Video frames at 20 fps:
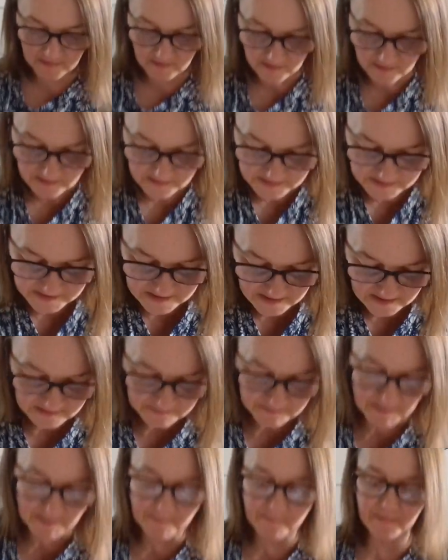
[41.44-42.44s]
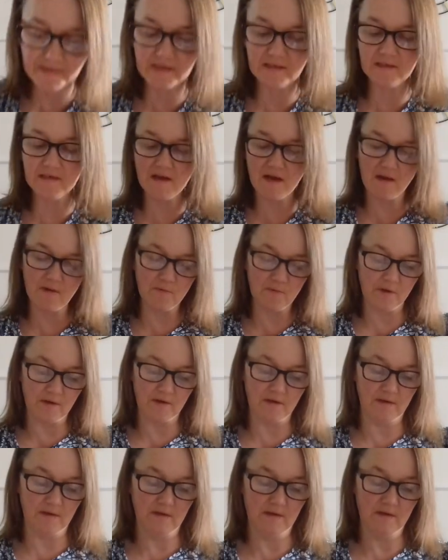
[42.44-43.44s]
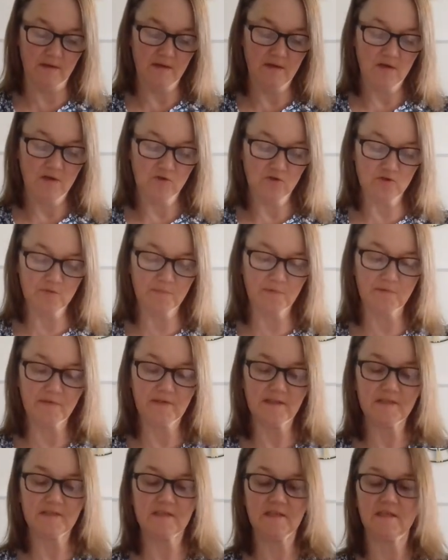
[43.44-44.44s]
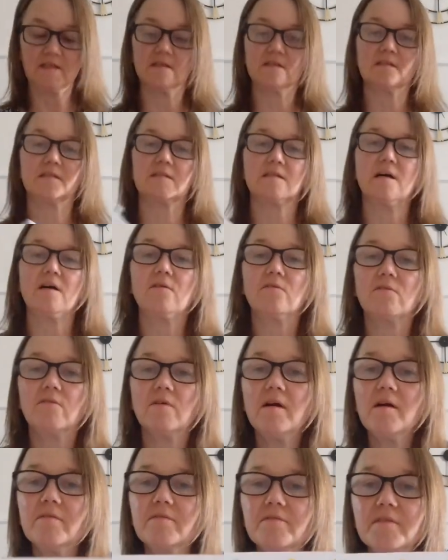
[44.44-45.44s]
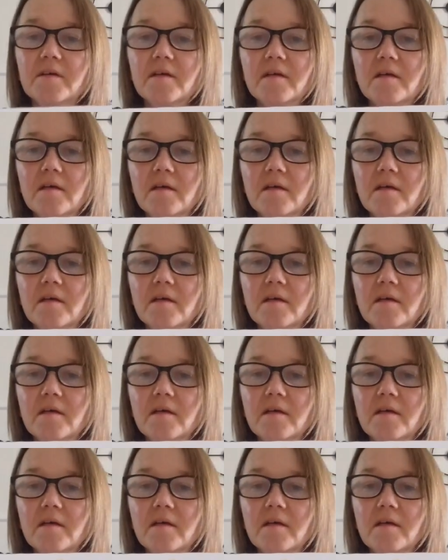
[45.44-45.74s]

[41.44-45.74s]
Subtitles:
It's this Bambino double knitting Stylecraft,